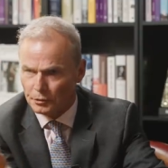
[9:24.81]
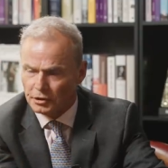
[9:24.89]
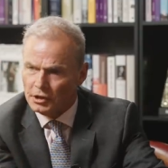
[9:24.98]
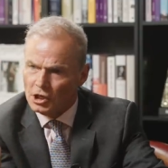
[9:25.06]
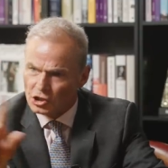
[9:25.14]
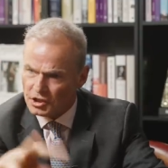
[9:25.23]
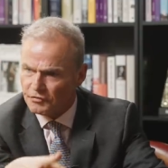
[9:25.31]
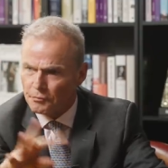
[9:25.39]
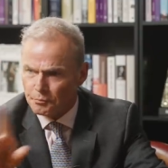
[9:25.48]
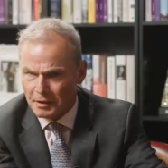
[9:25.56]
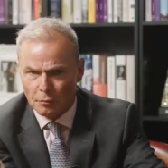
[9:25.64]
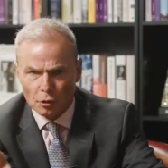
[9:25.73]
but just for
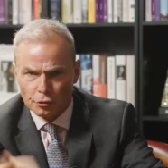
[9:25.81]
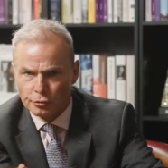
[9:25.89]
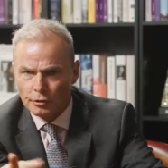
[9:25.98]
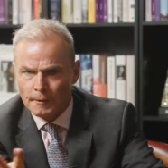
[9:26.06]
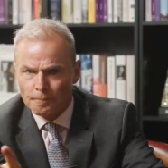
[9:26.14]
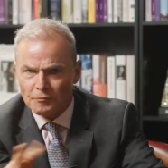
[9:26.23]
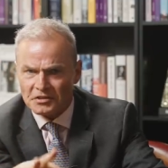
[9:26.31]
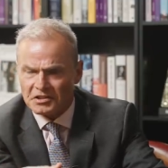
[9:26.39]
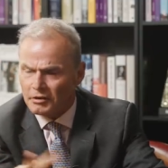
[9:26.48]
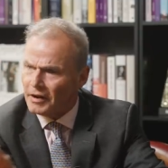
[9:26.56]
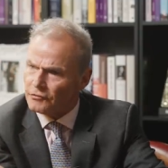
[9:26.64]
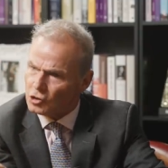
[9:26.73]
people who
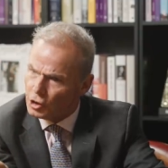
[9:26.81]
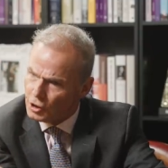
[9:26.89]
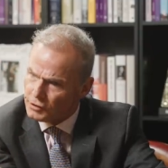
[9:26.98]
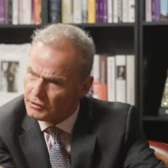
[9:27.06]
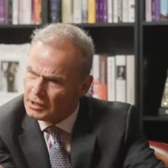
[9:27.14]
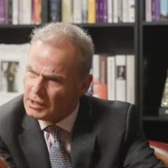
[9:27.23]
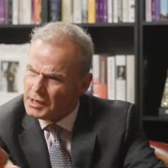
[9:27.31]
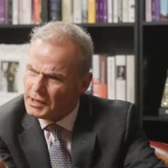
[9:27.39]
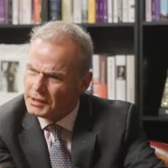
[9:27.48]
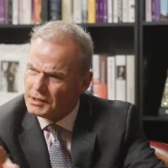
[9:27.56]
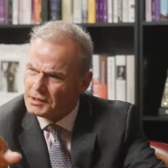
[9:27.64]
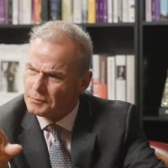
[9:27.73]
necessarily haven't heard of it,
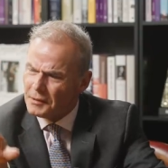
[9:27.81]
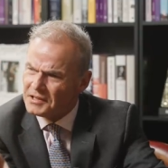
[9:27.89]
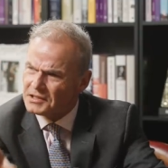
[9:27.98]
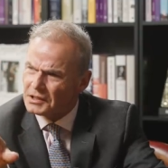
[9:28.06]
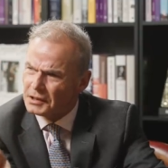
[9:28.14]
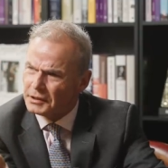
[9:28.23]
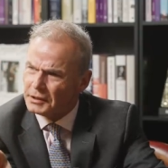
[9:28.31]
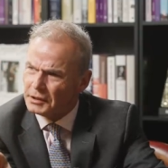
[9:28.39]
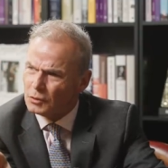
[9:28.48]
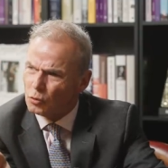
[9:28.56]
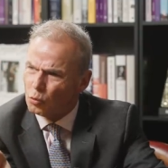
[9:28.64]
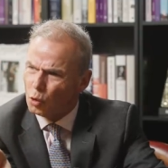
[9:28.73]

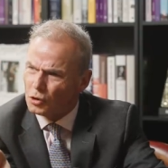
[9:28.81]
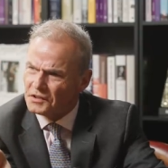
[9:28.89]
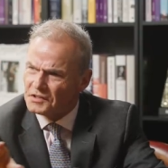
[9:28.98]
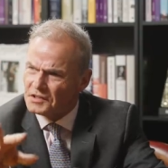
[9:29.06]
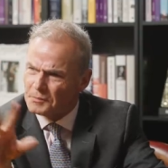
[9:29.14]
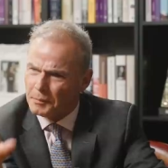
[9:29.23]
what is his